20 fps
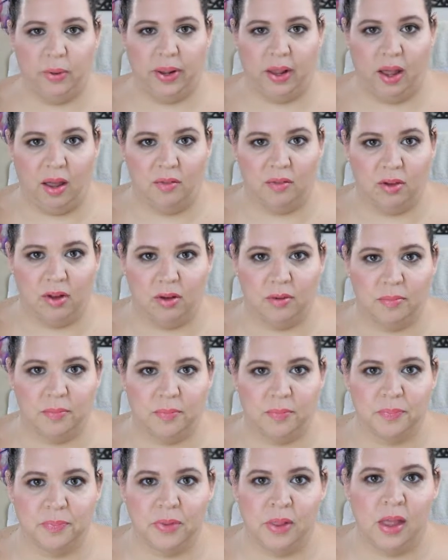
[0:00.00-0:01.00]
have it.
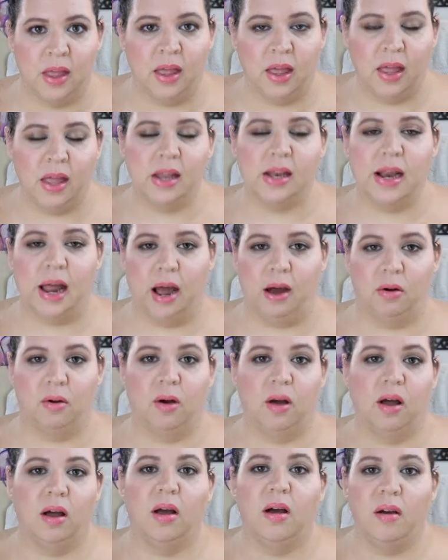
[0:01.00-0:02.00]
Now,
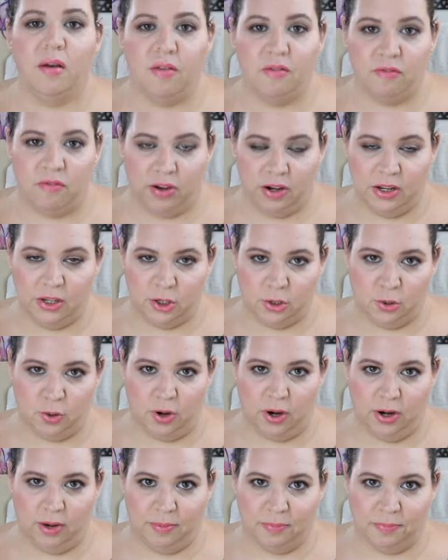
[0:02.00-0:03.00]
funny
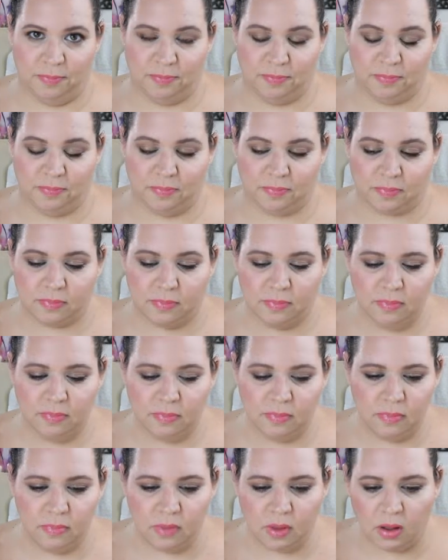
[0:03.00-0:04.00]
story.
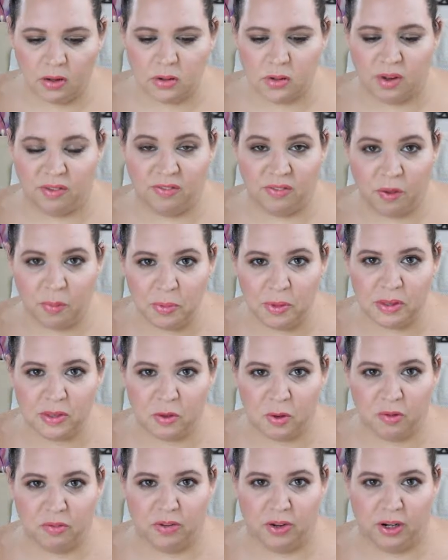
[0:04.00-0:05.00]
So I filmed this
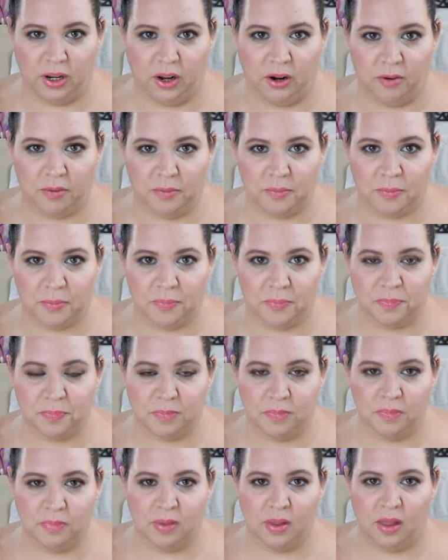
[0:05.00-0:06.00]
whole video.
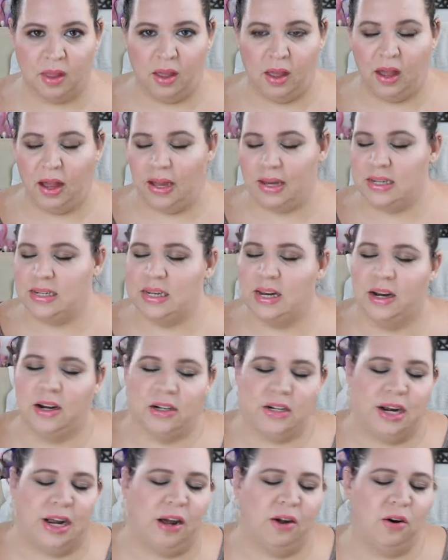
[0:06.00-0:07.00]
I
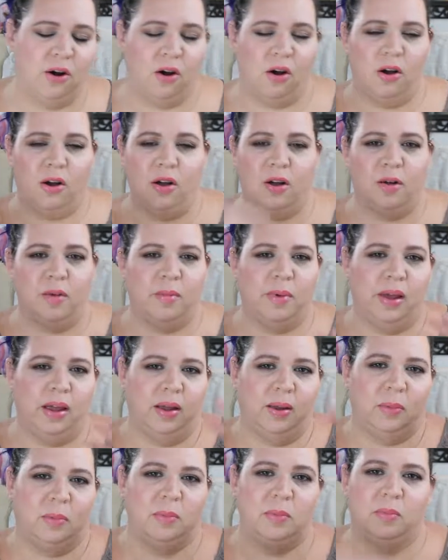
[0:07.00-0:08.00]
tear down all
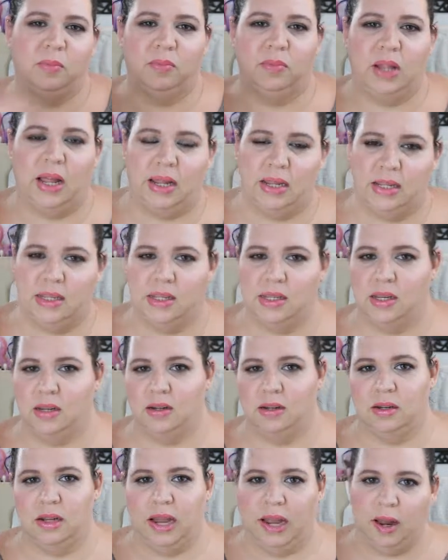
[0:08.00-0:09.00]
my lights
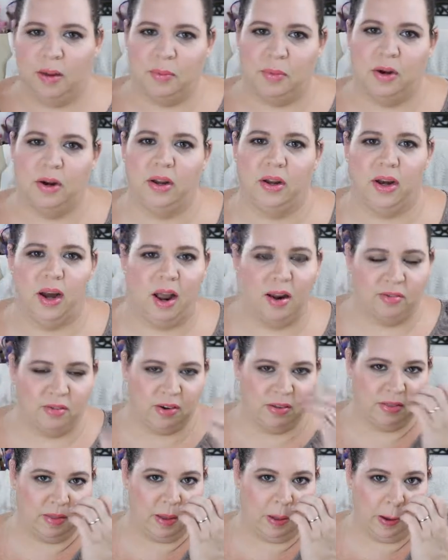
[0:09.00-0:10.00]
and camera and
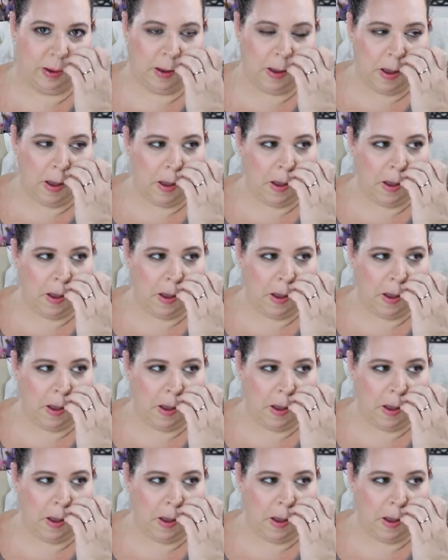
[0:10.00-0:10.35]
everything.